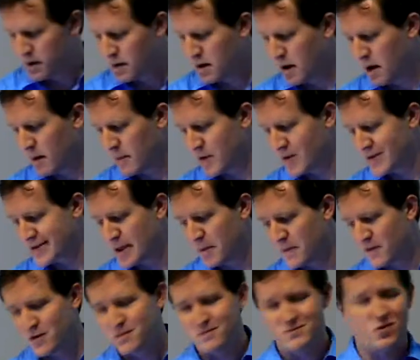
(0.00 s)
um, it was
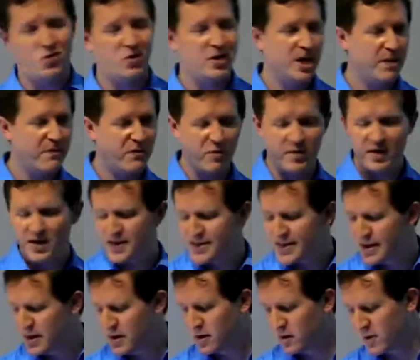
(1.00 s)
helpful. Only helpful because
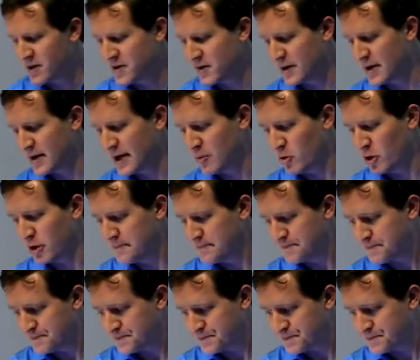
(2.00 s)
they didn't originally enable it.